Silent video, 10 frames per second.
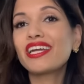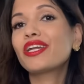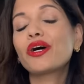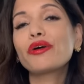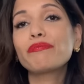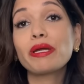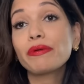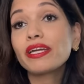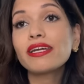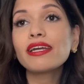You know,
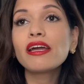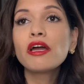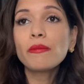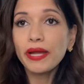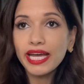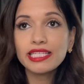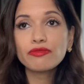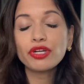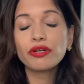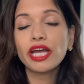maybe he pays
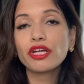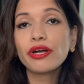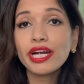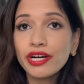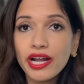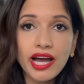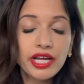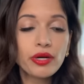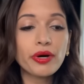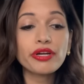for you to get your hair
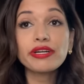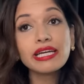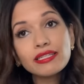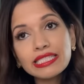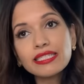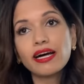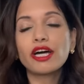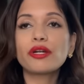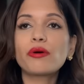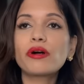done or your nails
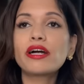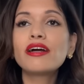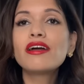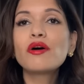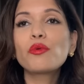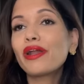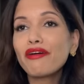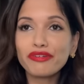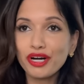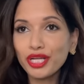done or
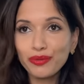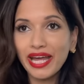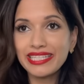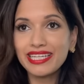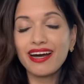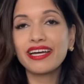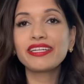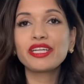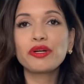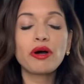whatever you get
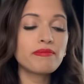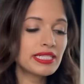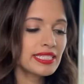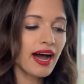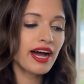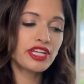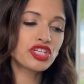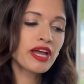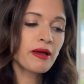done, you know, a massage.